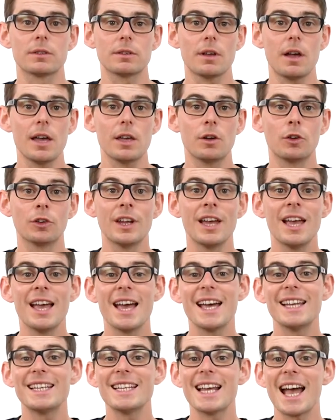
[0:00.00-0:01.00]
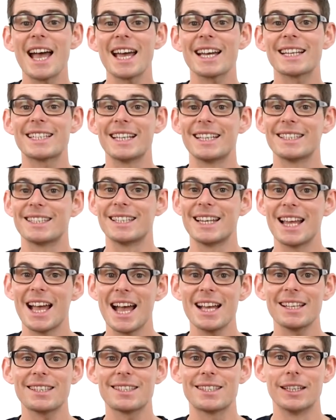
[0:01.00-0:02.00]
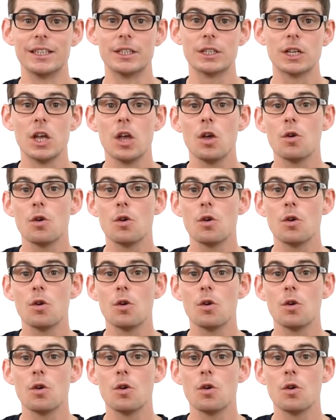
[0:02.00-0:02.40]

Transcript: ion and act as an acid,